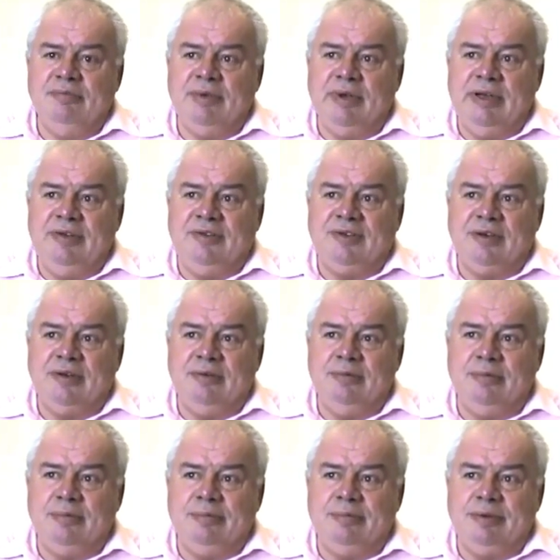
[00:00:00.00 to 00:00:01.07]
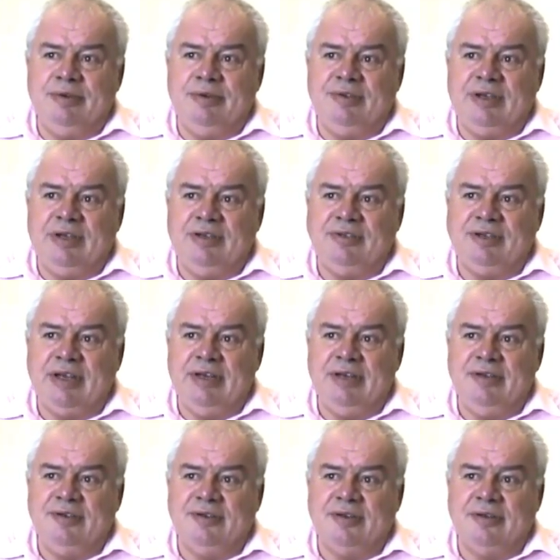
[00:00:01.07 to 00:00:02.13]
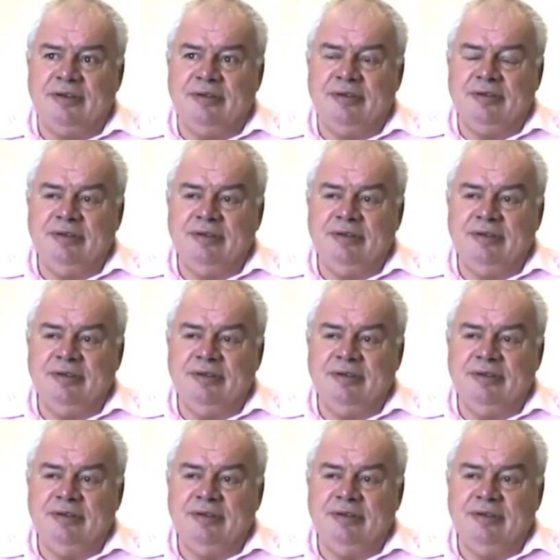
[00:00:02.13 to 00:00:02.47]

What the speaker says: And so I wouldn't say the standards are